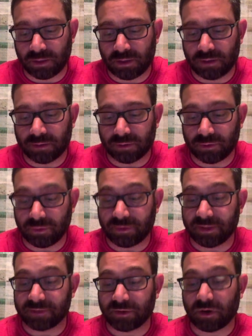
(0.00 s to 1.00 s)
The two
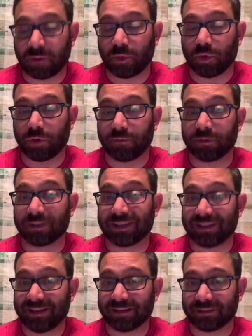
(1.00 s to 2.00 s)
things are, moreover,
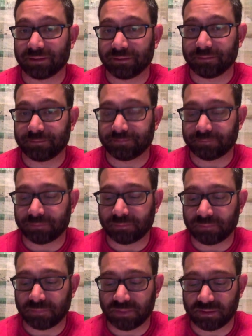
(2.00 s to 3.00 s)
connected,"
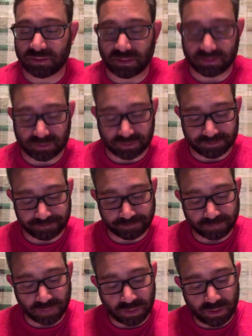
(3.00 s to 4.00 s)
he says.
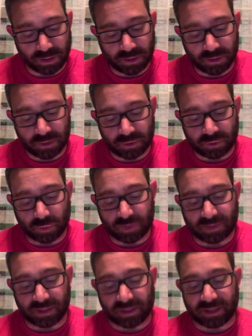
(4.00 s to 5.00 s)
So what does
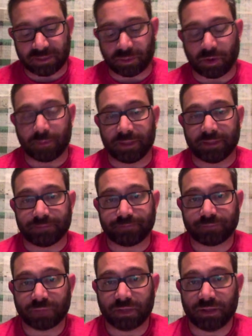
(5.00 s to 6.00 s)
that last part mean?
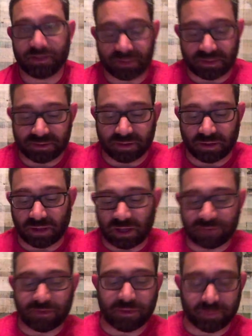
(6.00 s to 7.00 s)
He says, a lot
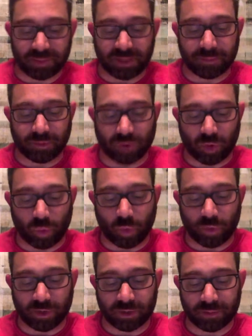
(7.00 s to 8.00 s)
of other people are
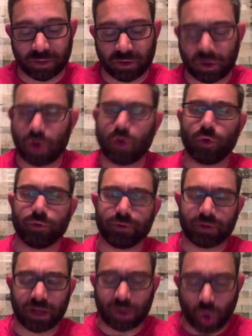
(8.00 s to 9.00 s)
worried about, they're
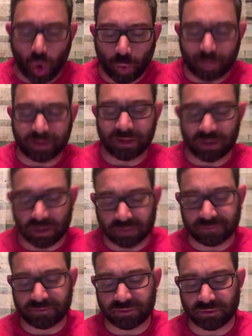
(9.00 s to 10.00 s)
not open
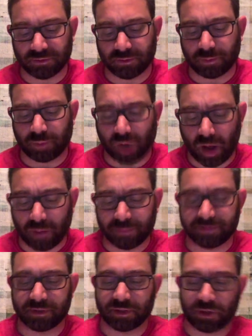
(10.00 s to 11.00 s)
enough to the
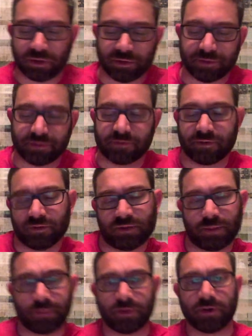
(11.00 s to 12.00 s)
problems and currents of
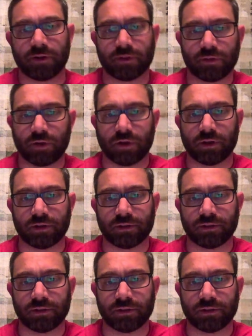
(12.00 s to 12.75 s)
contemporary thought.